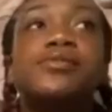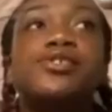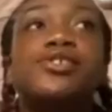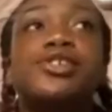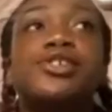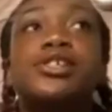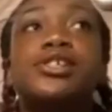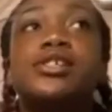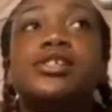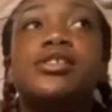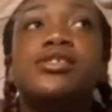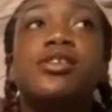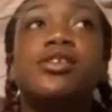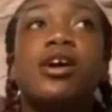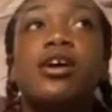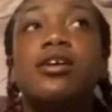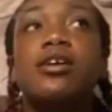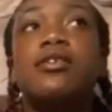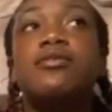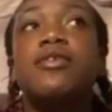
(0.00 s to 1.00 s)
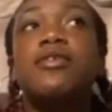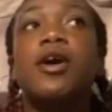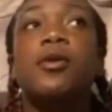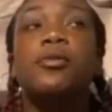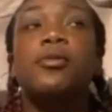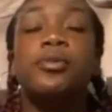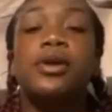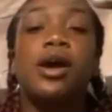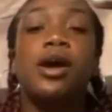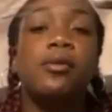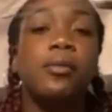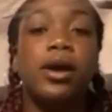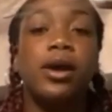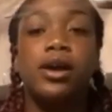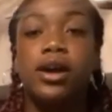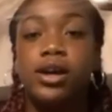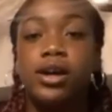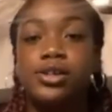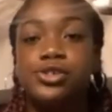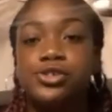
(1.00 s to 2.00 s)
Just the thought of helping out my
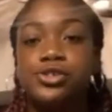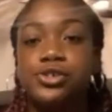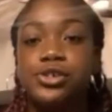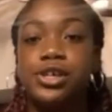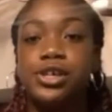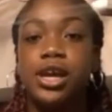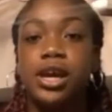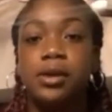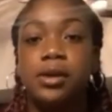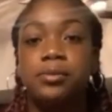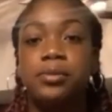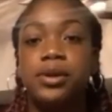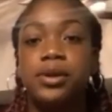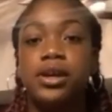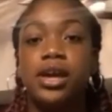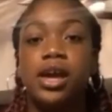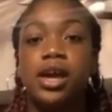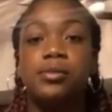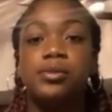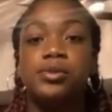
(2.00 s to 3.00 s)
country and being able